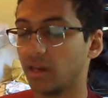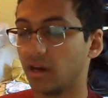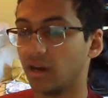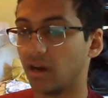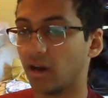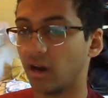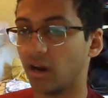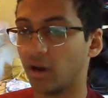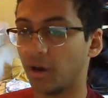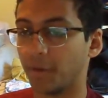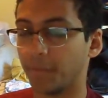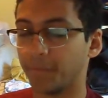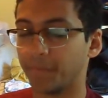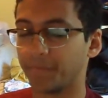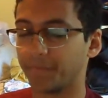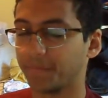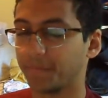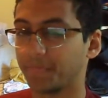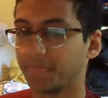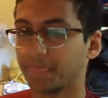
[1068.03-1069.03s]
um
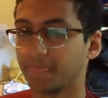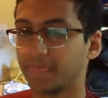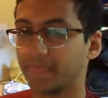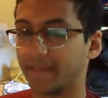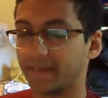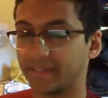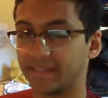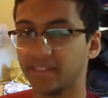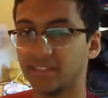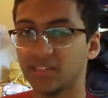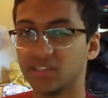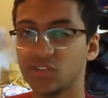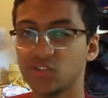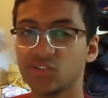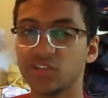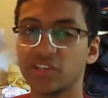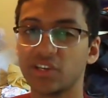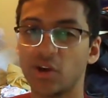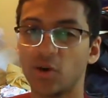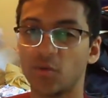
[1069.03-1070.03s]
they'll
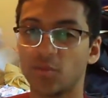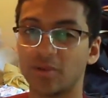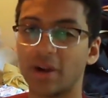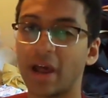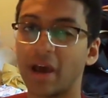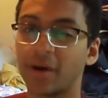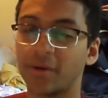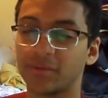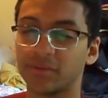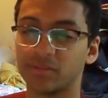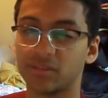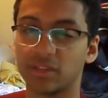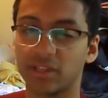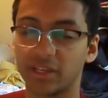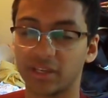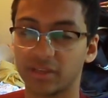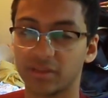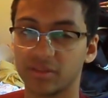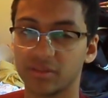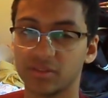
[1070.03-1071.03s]
usually go around
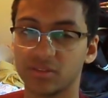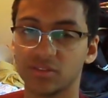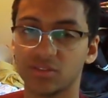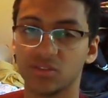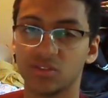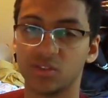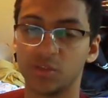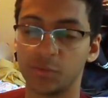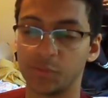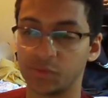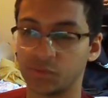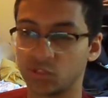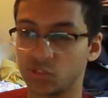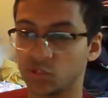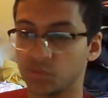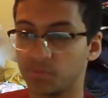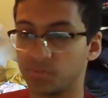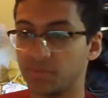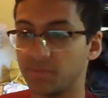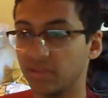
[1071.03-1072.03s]
like doing
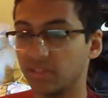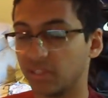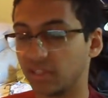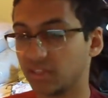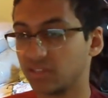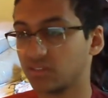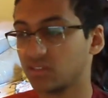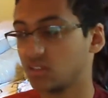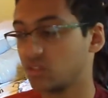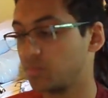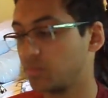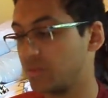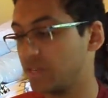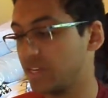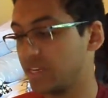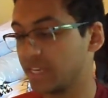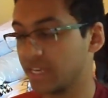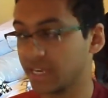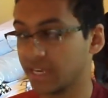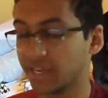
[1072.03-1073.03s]

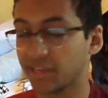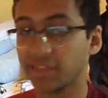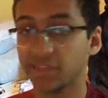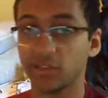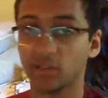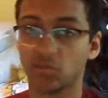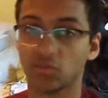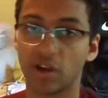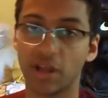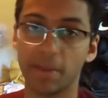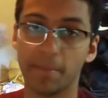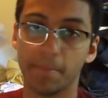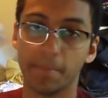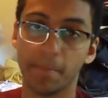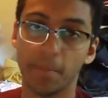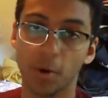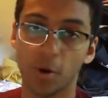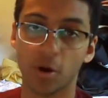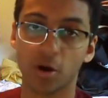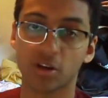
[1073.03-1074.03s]
speaking. They'll write
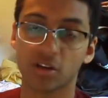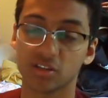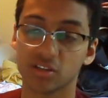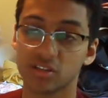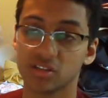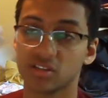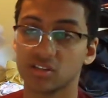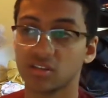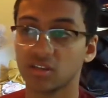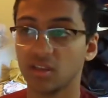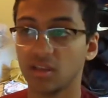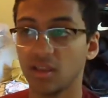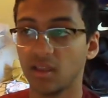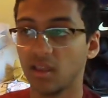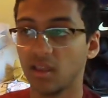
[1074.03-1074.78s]
books.